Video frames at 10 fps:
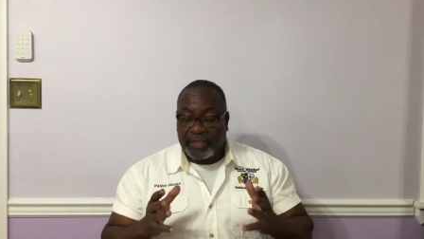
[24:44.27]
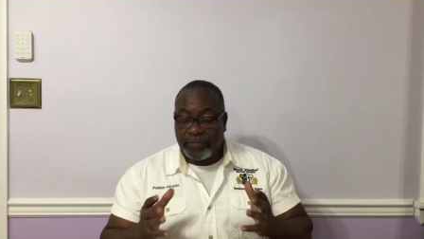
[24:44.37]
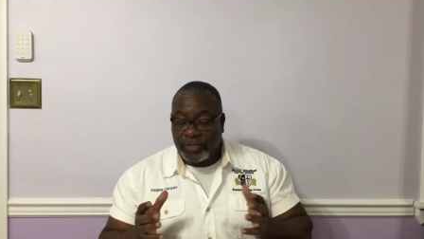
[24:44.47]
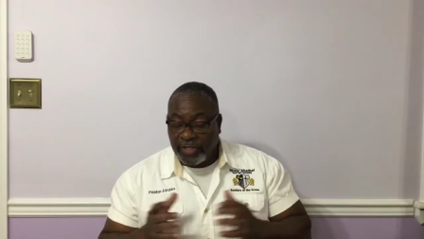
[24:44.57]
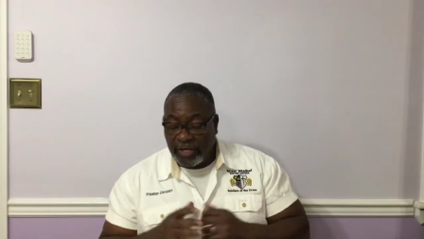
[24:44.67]

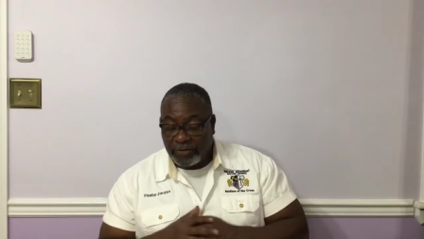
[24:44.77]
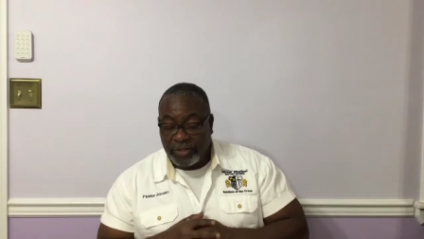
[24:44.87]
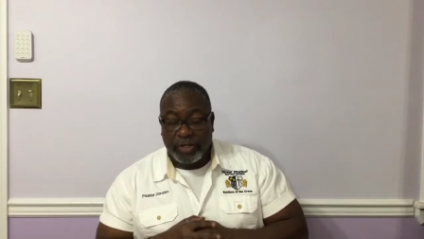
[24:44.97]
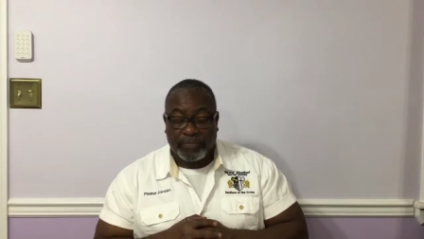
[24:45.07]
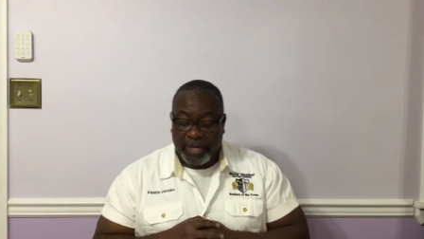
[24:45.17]
themselves
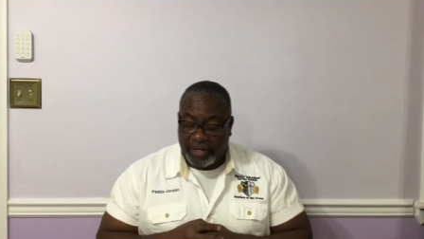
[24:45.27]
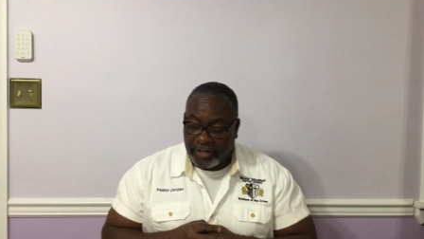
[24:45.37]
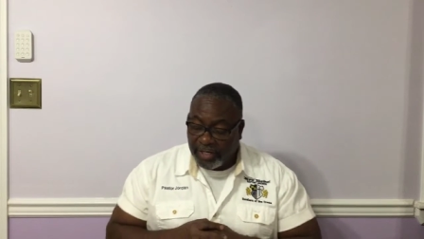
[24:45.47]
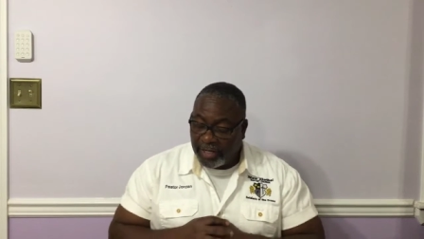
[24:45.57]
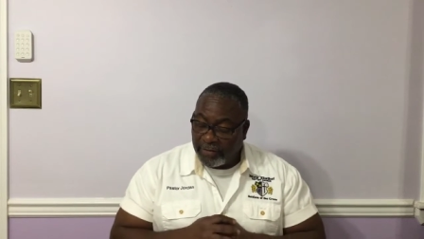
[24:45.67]
look better
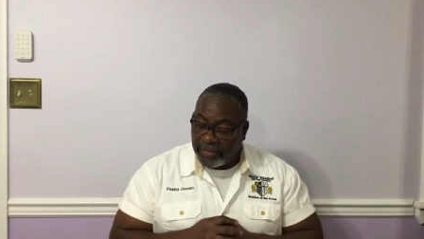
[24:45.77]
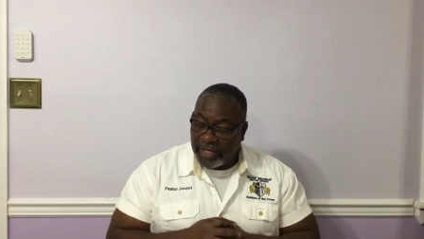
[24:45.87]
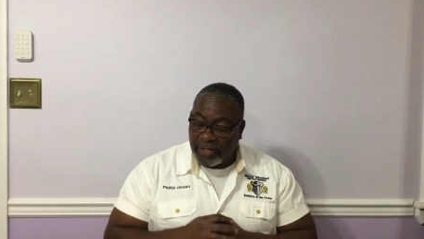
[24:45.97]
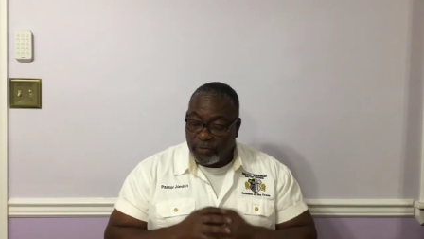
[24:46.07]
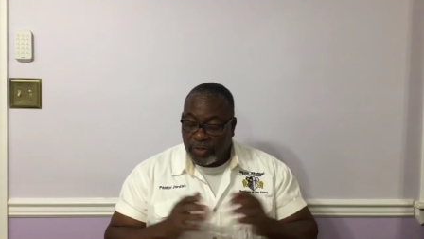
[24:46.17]
than
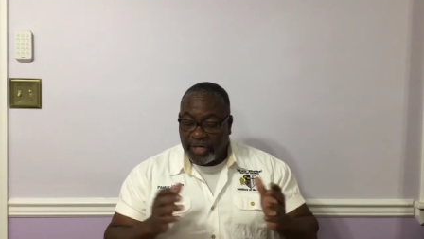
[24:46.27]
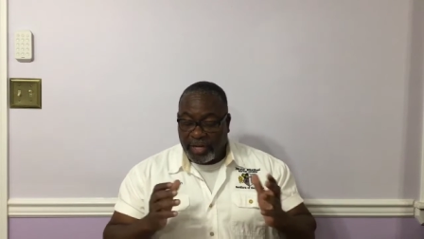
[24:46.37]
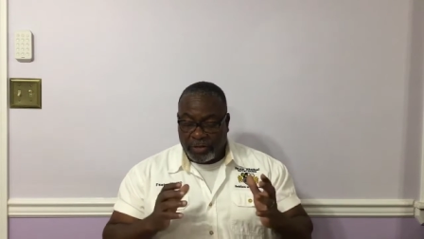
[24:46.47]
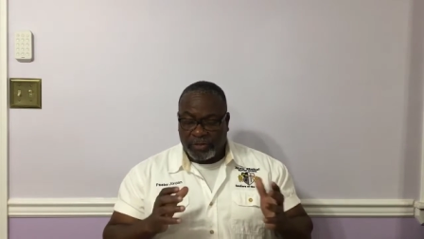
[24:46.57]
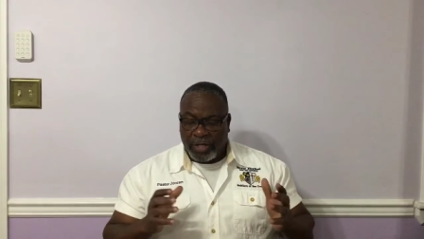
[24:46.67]
anyone
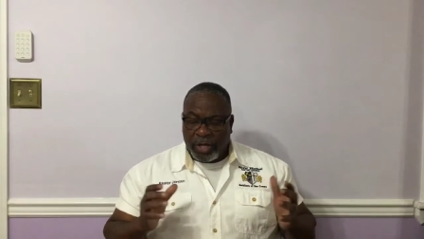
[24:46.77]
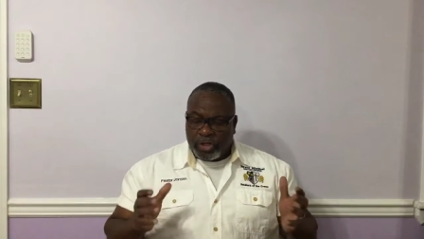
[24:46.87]
else.